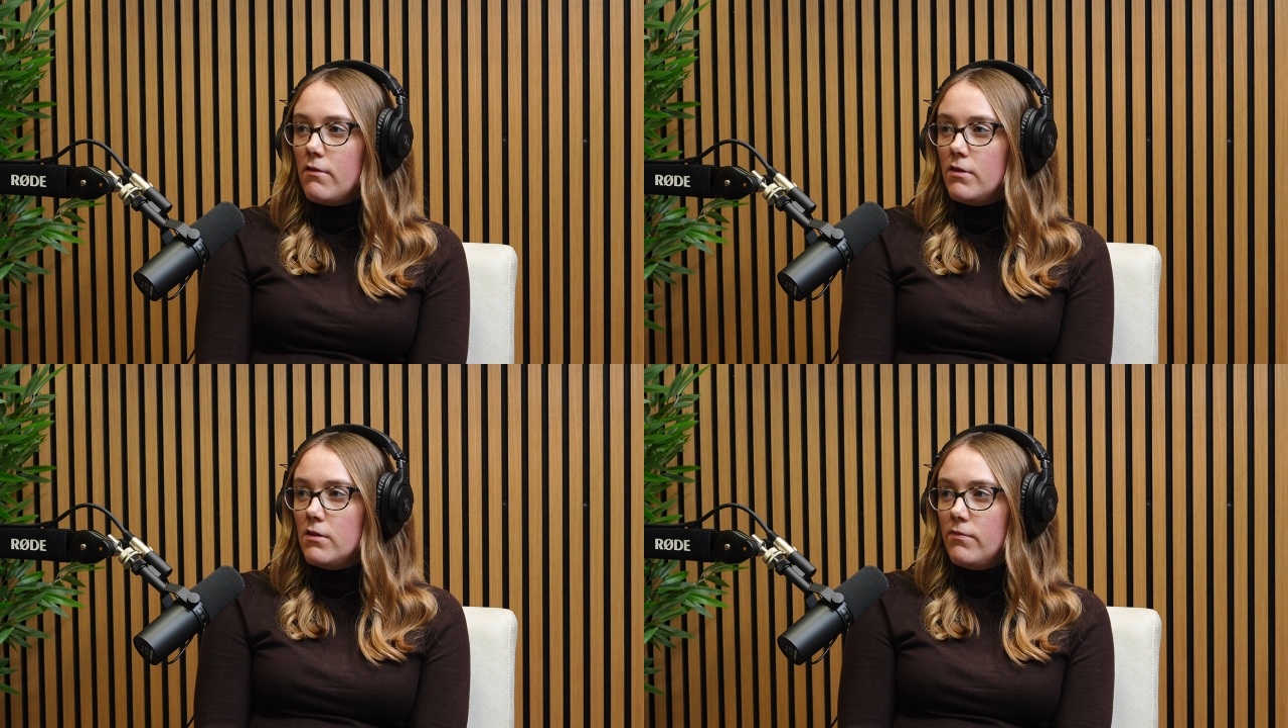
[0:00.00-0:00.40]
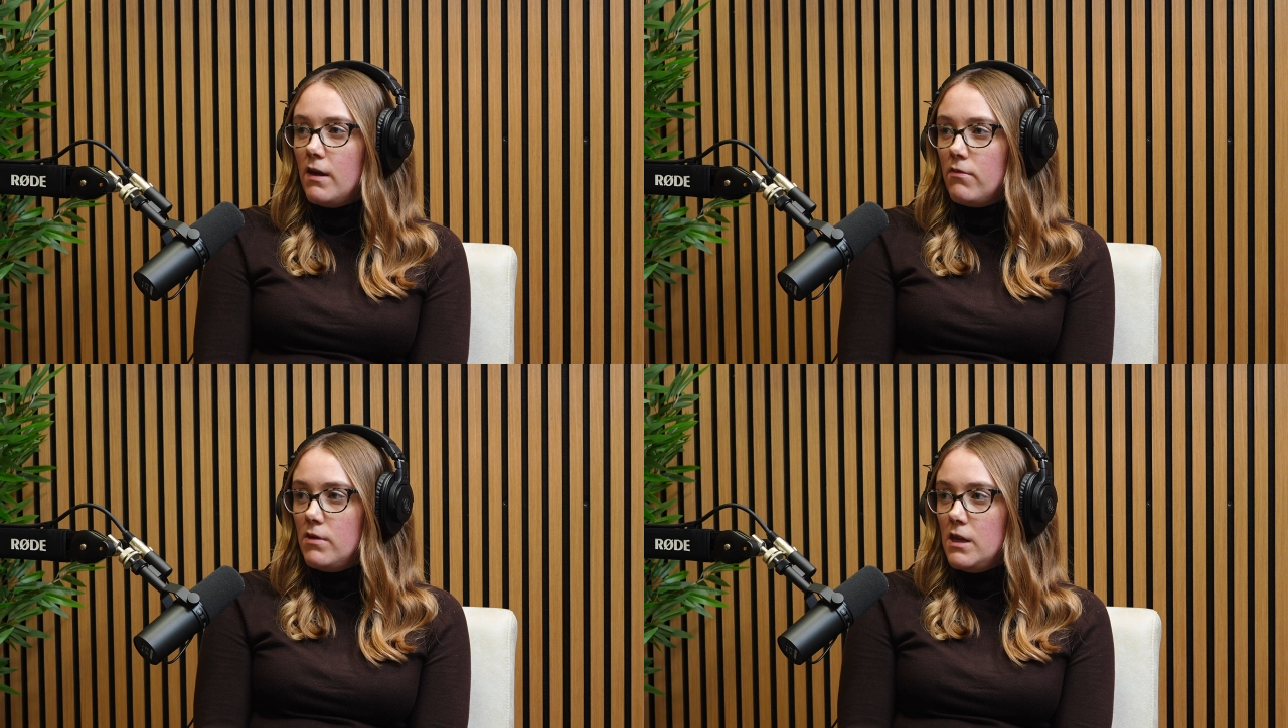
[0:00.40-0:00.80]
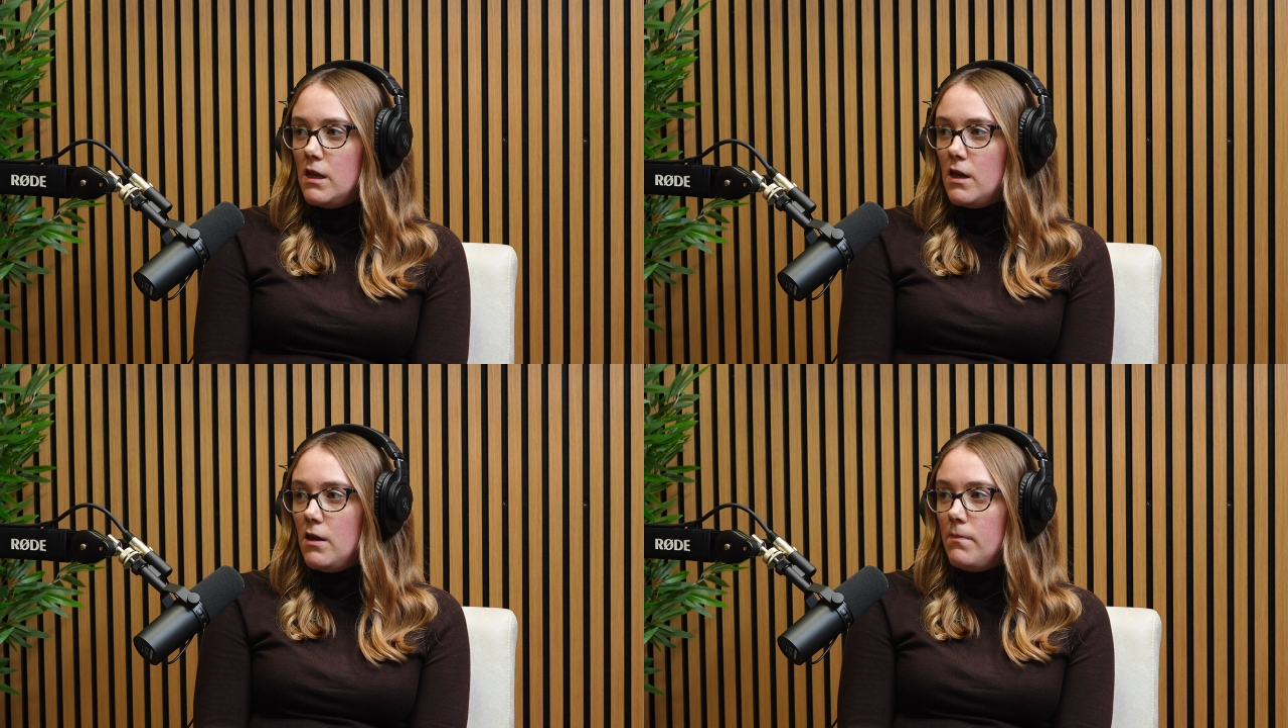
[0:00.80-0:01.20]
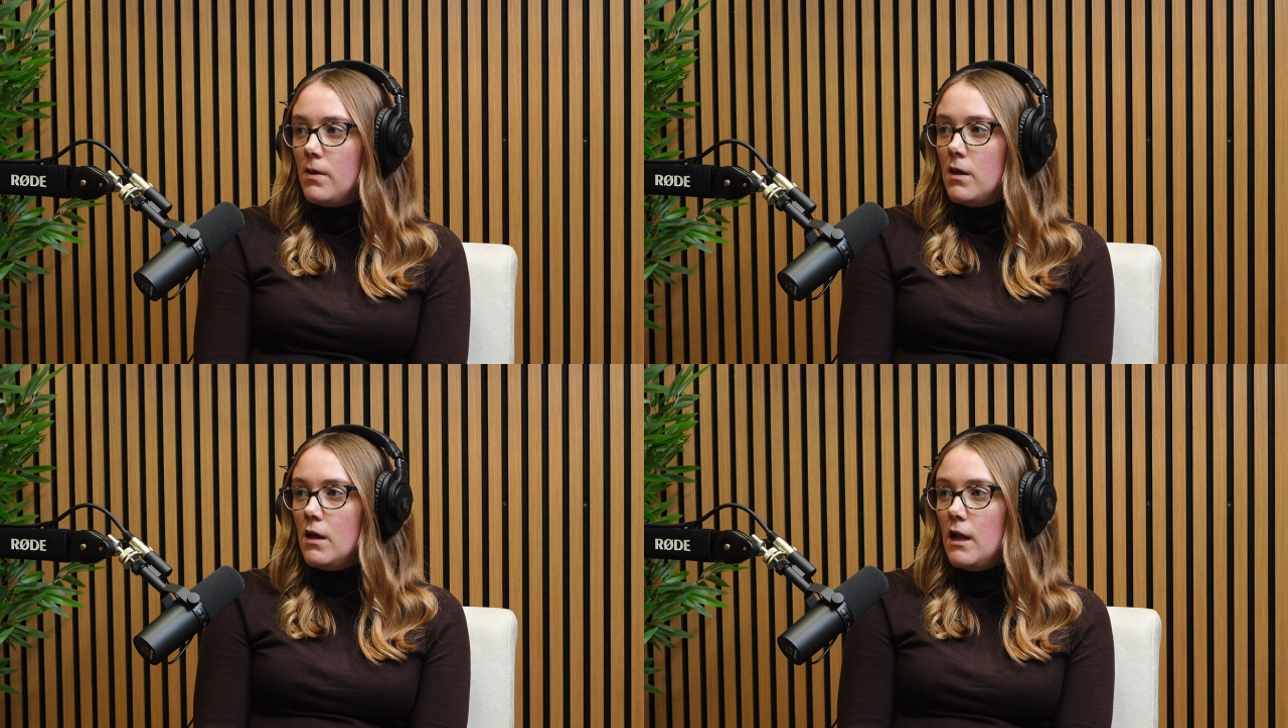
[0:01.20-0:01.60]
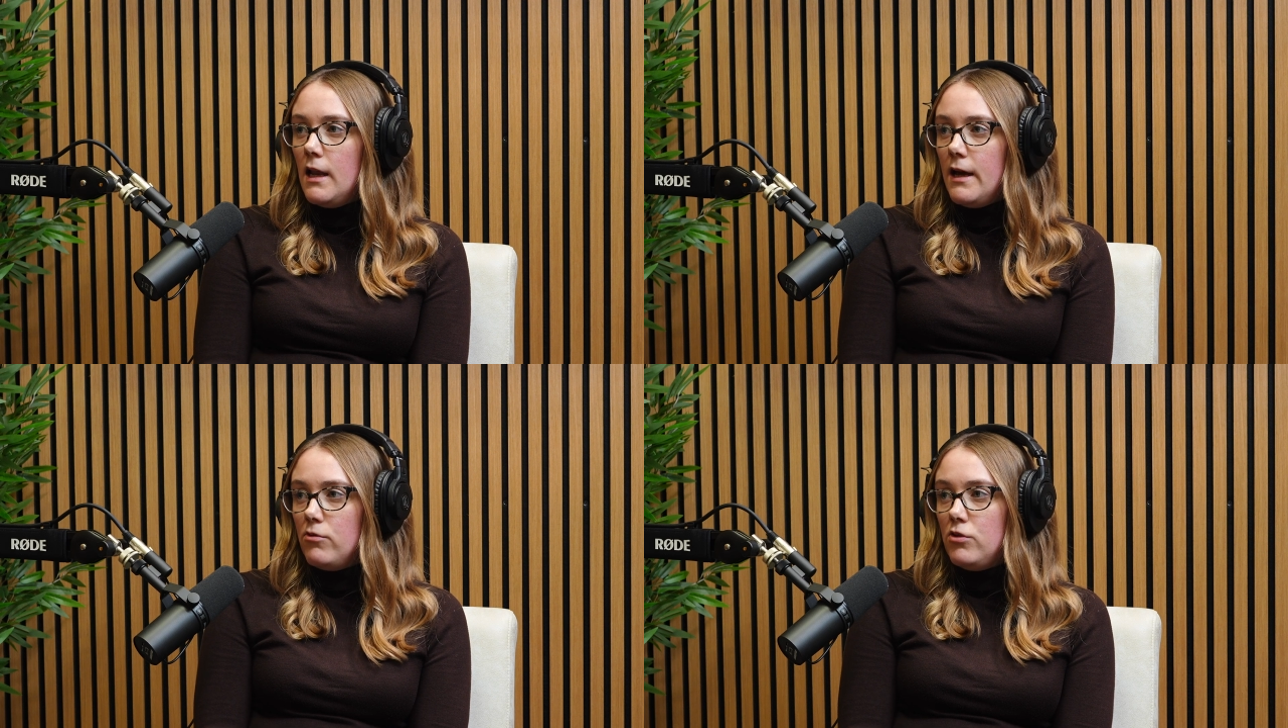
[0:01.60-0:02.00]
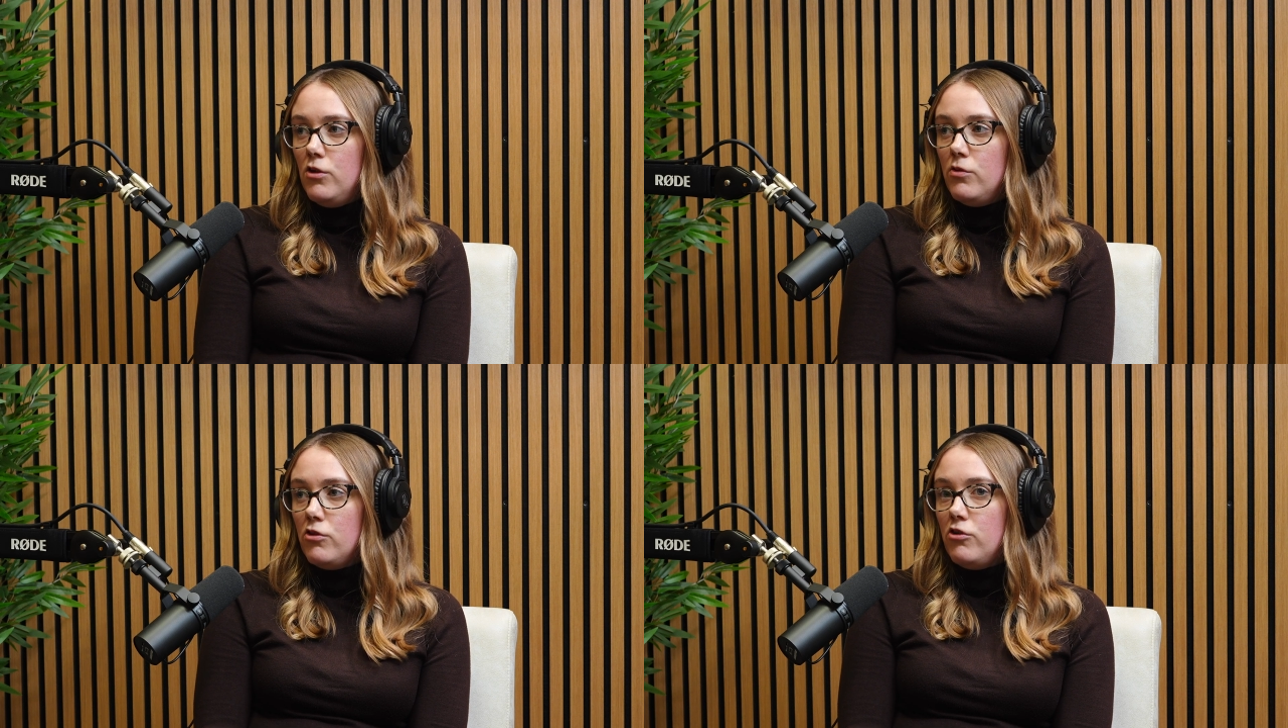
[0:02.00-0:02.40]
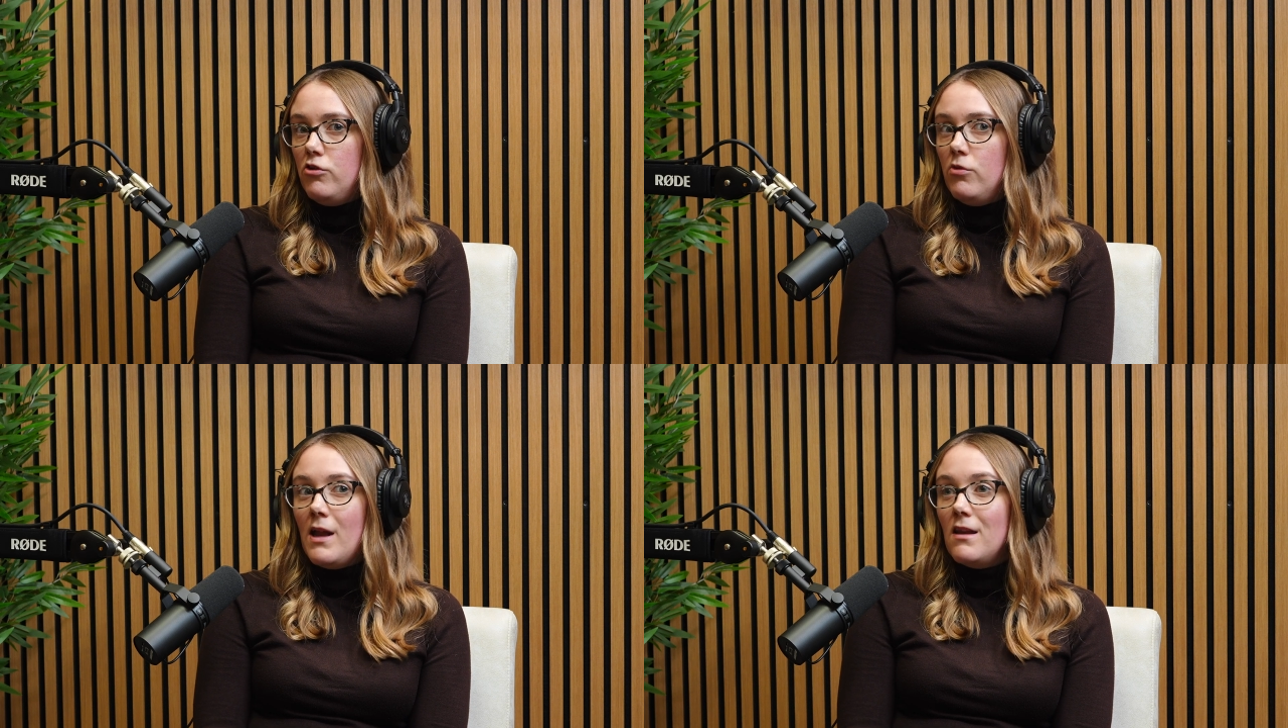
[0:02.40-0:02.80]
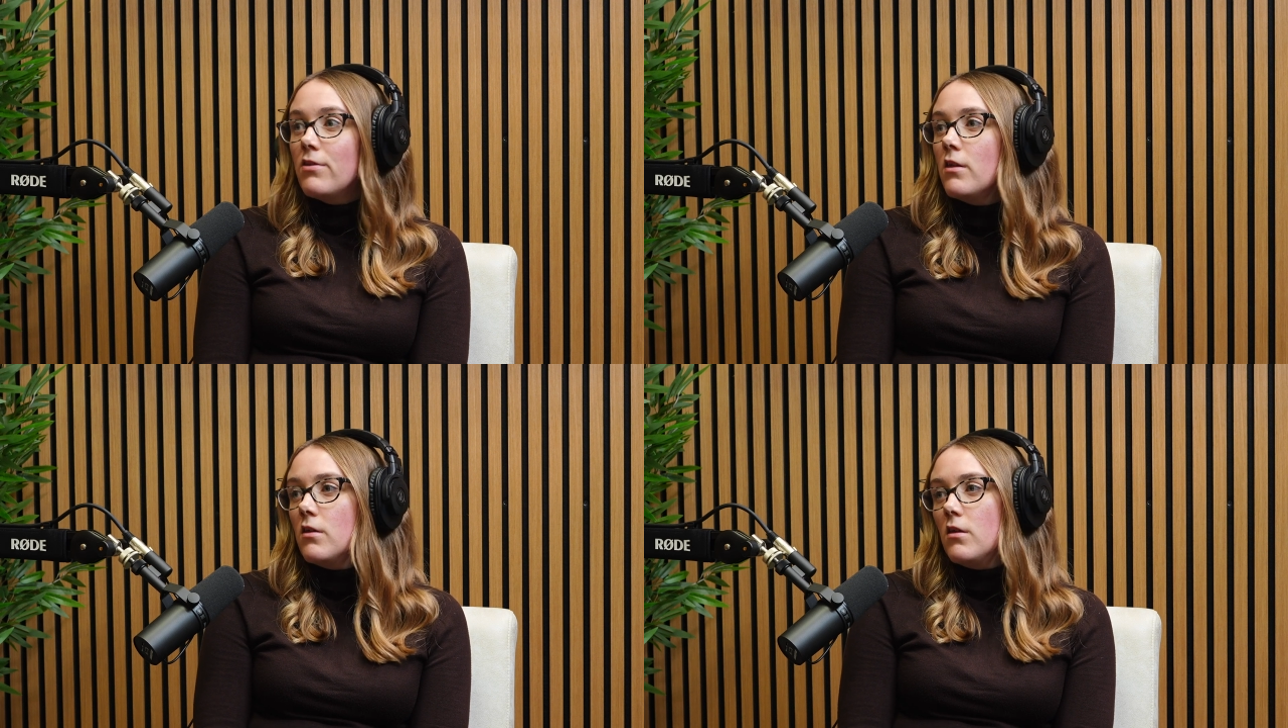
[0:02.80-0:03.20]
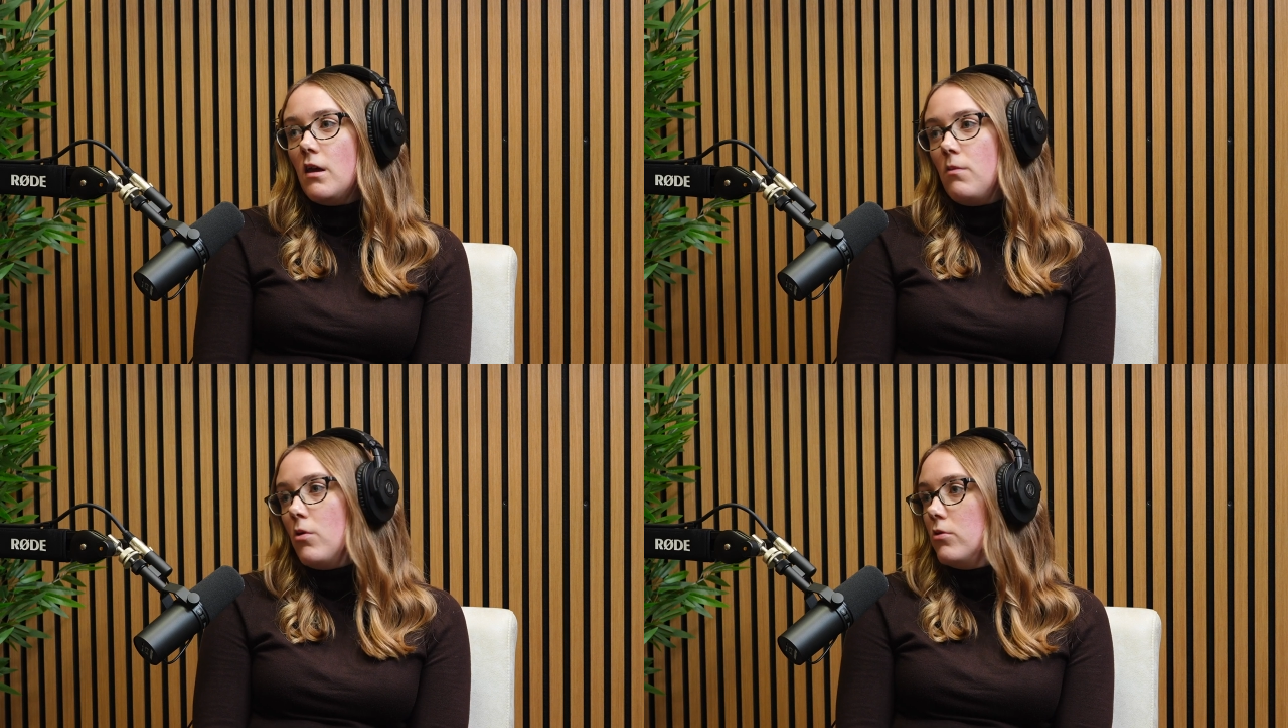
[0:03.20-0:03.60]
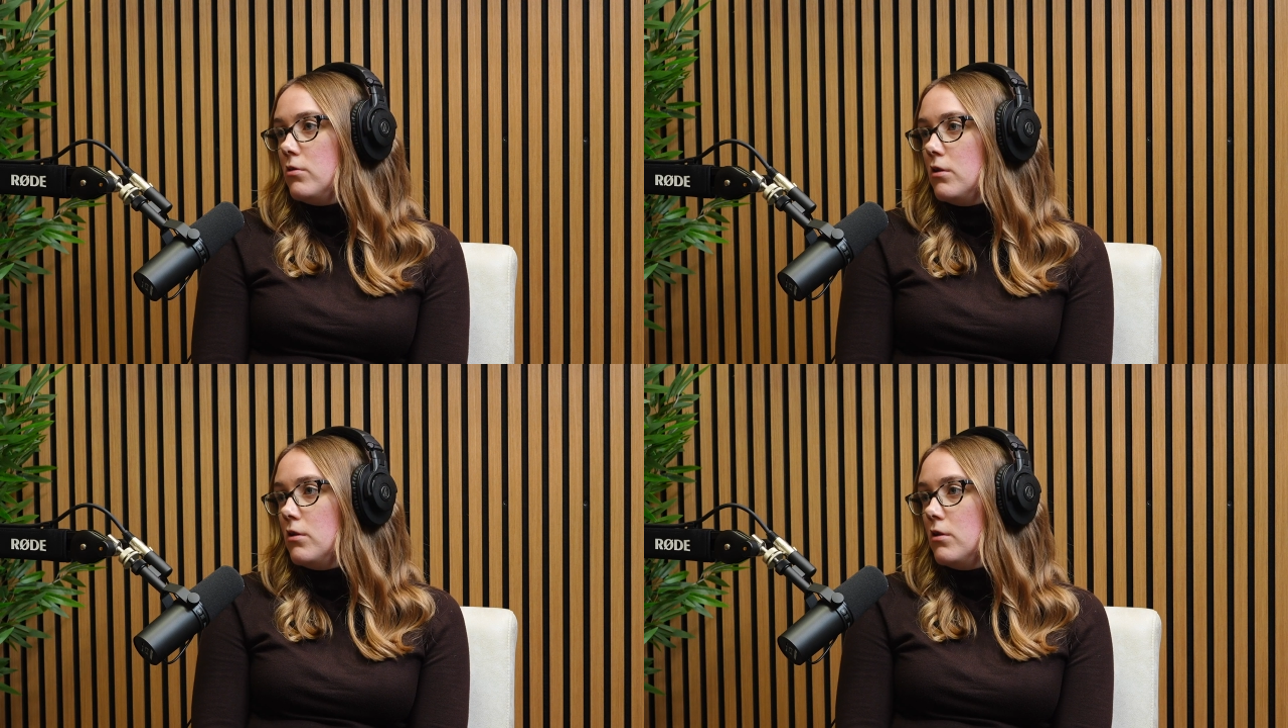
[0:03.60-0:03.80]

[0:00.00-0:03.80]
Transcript: It's very allows the user to do anything that they want,